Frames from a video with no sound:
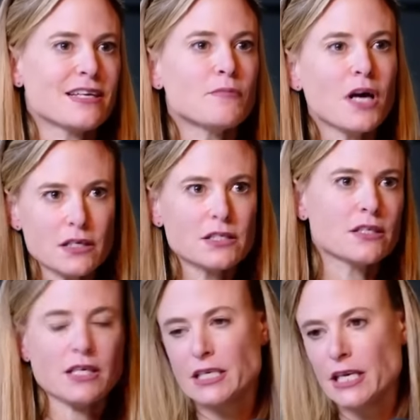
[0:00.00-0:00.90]
I'm not going
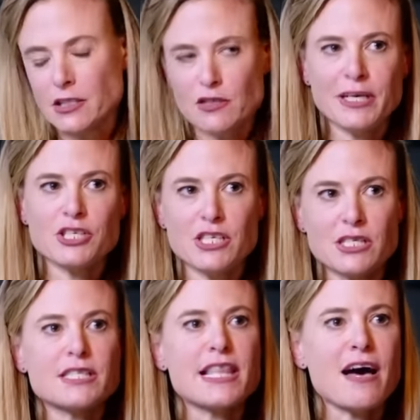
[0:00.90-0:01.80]
to like get into my
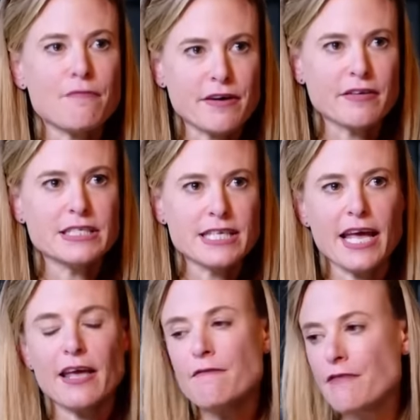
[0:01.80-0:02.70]
jeans that very
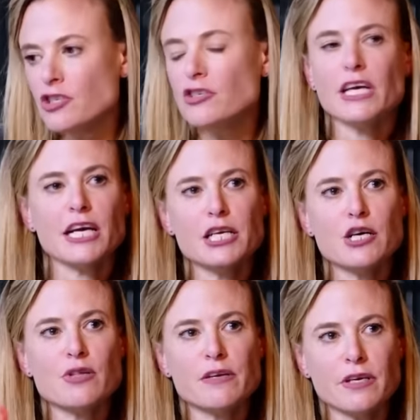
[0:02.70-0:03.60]
day. Eventually I
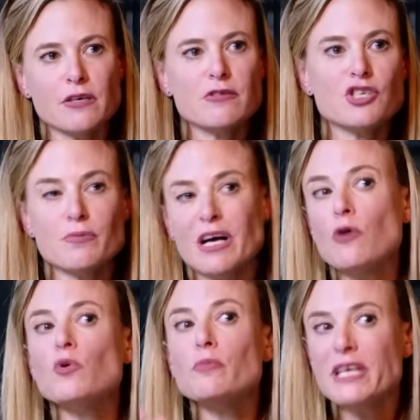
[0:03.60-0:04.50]
know that if I go to the gym, I
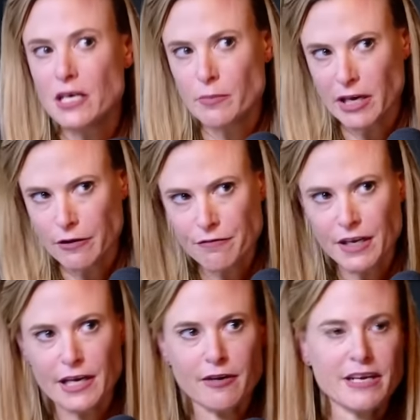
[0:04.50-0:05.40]
will become
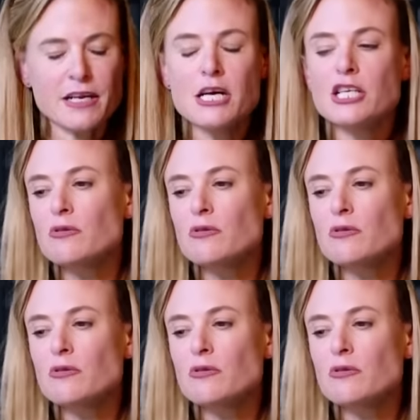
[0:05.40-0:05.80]
healthier, right?